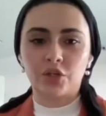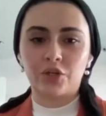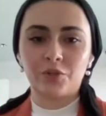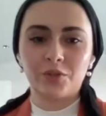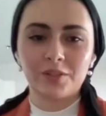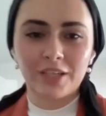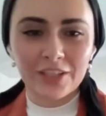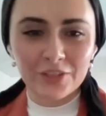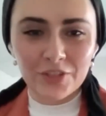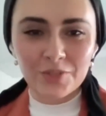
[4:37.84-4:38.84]
girl.
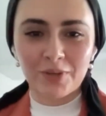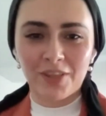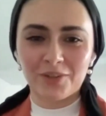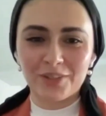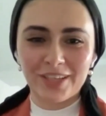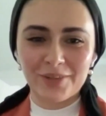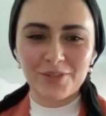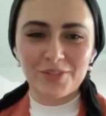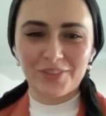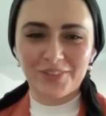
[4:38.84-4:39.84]
English is my third
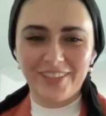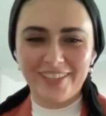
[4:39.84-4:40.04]
language too.